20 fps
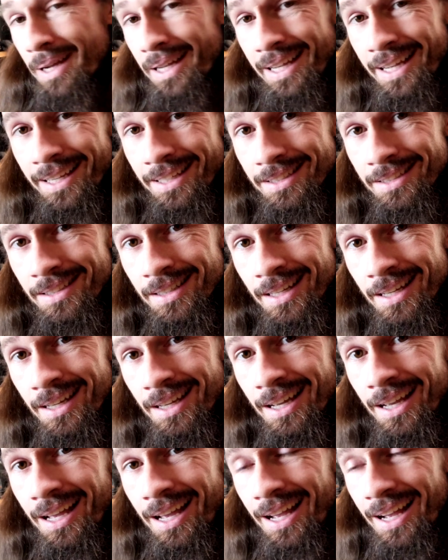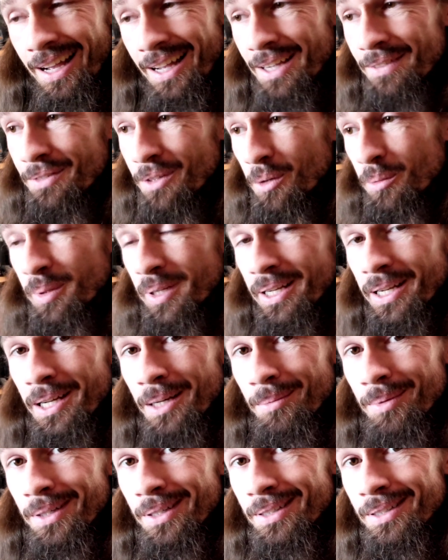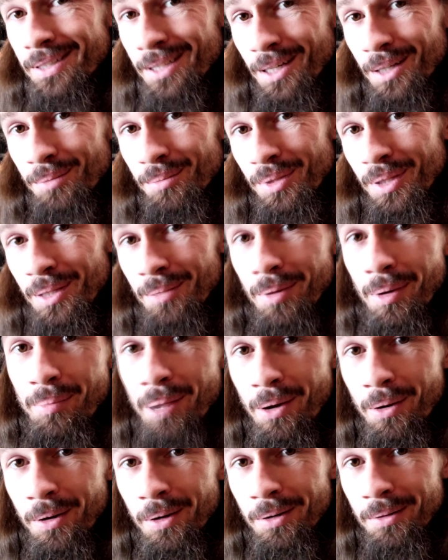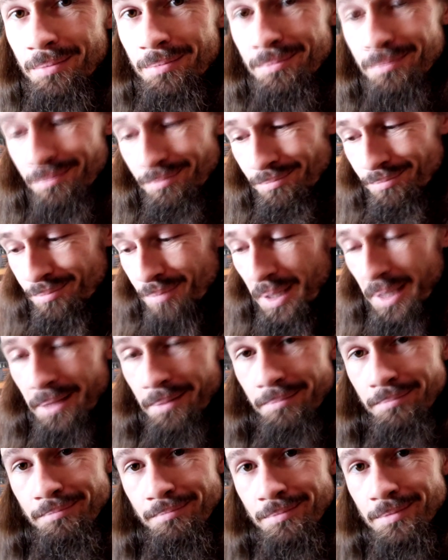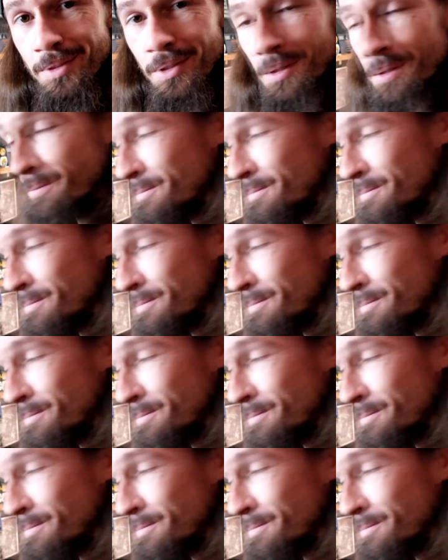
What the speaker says: case, I have to open it up to unplug my power button. So.